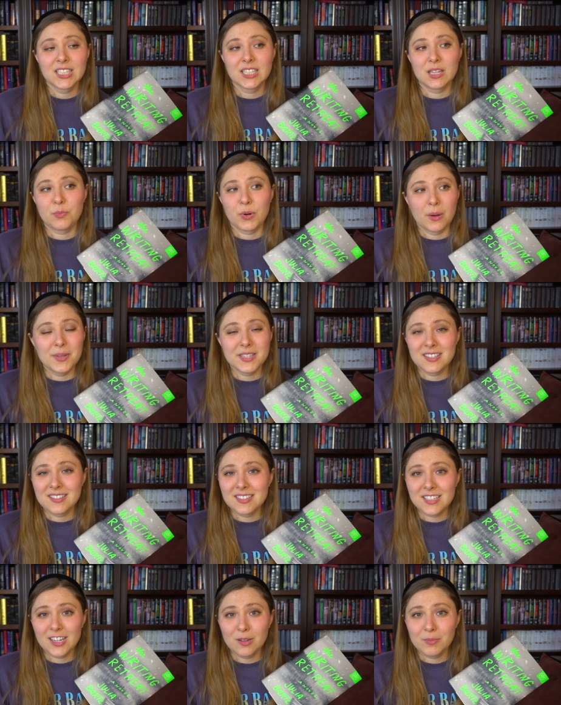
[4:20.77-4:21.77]
The premise
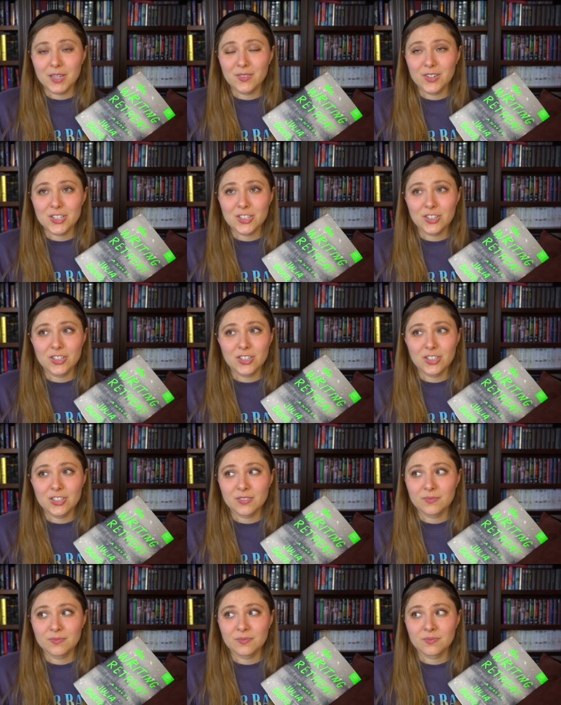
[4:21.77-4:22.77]
isn't terribly original.